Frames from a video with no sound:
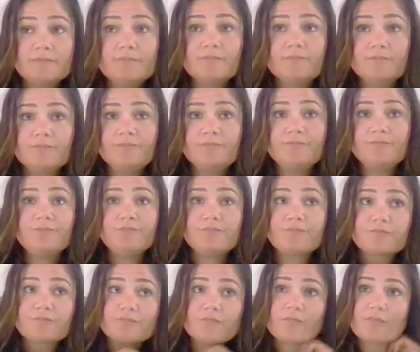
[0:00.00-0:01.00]
came
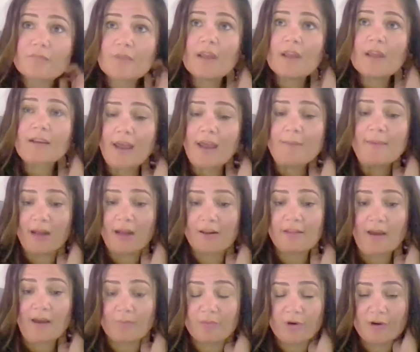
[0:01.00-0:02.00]
out of
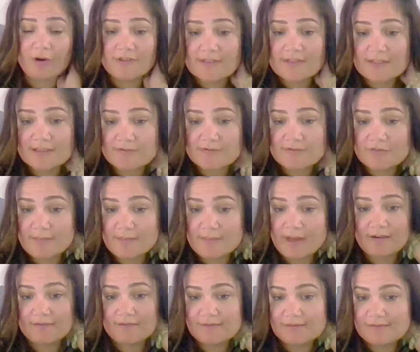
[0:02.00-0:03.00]
that process for me.